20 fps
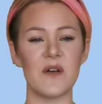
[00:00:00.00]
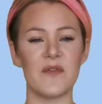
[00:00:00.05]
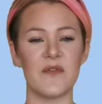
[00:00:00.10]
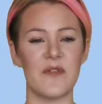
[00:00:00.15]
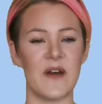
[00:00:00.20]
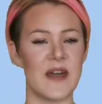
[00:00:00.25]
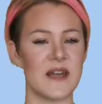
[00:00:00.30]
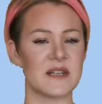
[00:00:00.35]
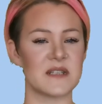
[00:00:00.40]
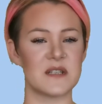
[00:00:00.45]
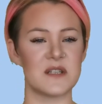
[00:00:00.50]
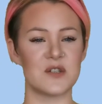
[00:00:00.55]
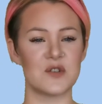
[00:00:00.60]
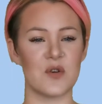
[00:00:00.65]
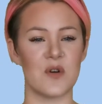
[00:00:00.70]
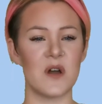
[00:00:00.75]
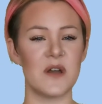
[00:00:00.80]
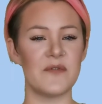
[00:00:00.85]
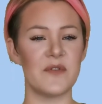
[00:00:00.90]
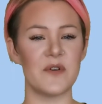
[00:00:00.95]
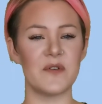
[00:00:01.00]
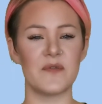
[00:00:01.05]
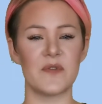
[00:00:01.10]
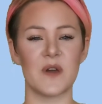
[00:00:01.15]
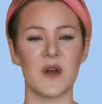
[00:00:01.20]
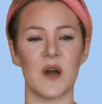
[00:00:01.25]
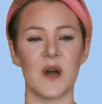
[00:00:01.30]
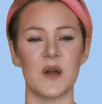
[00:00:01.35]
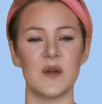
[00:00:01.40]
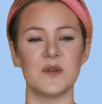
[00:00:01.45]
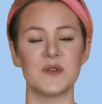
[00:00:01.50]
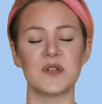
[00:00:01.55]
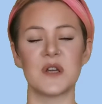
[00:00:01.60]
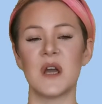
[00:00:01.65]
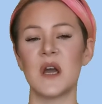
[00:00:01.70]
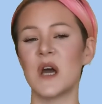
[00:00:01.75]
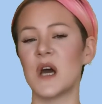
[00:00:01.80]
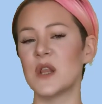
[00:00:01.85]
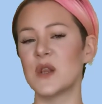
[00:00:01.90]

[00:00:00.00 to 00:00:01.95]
affects the driver of the coach